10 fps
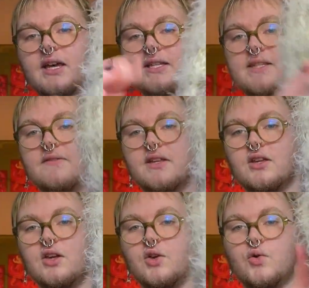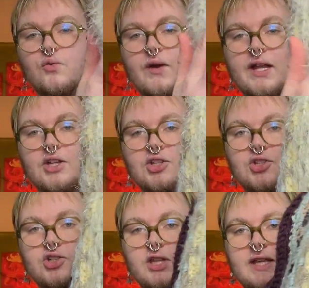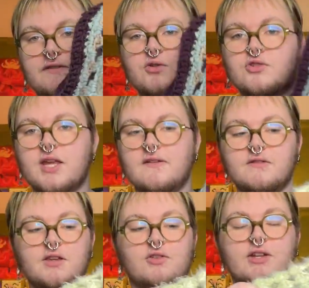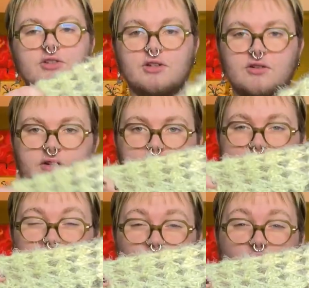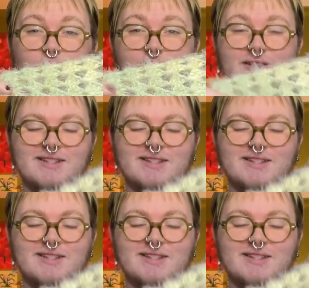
It's giving Grinch, like if you shaved the Grinch and turned him into yarn.